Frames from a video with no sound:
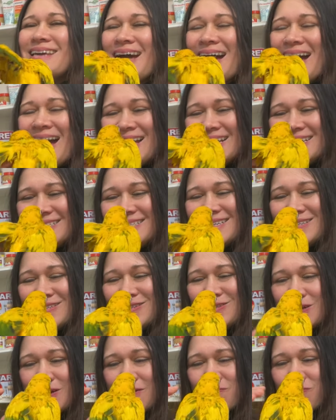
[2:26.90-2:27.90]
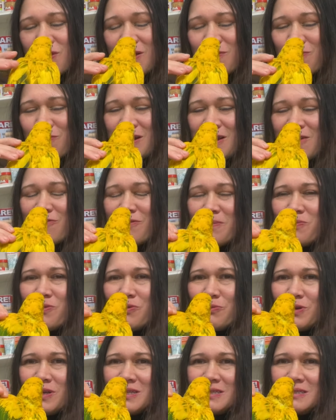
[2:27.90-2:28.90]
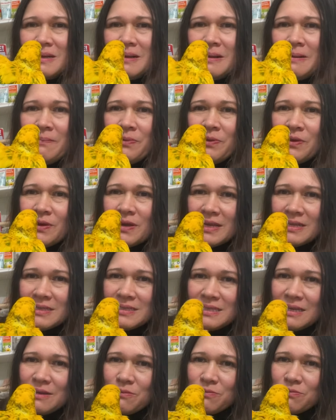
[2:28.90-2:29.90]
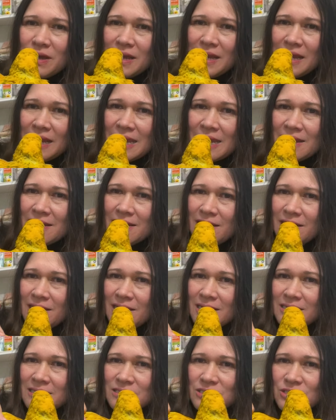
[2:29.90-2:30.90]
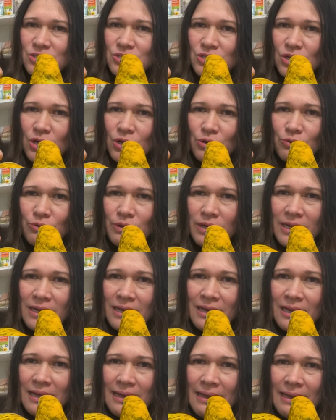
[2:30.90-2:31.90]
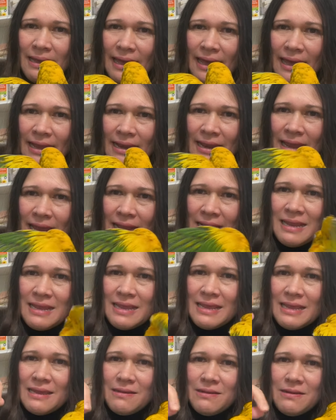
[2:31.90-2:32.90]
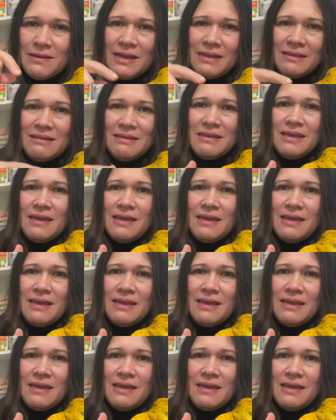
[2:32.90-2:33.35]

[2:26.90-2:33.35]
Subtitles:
Hi, Sunshine, can we lift up your wings? You can see right here, this is all green. And then here at the